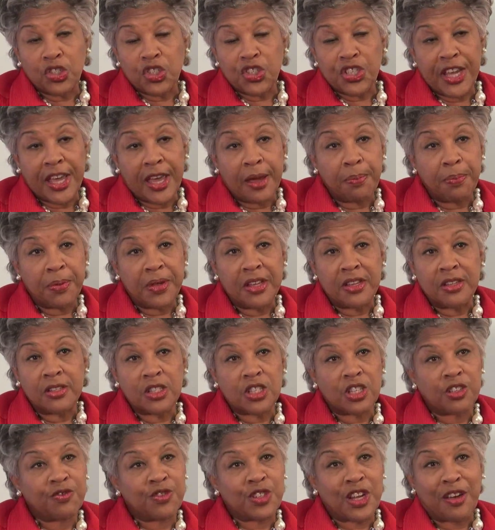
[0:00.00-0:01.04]
champions
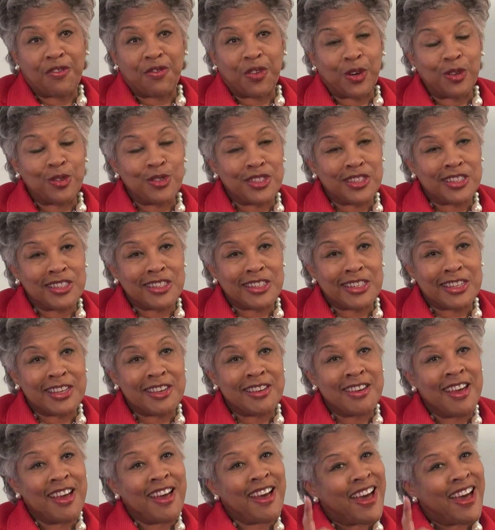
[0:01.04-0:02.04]
of diversity.